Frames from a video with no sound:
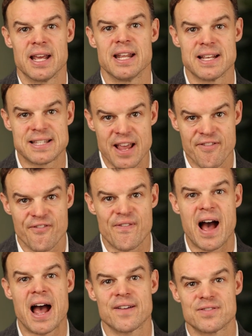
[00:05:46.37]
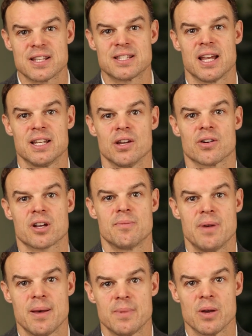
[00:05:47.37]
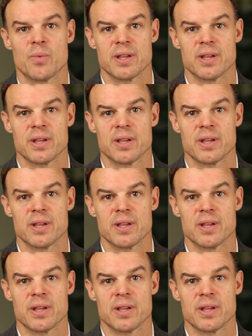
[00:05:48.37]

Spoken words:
It is a 5 to 10 year commitment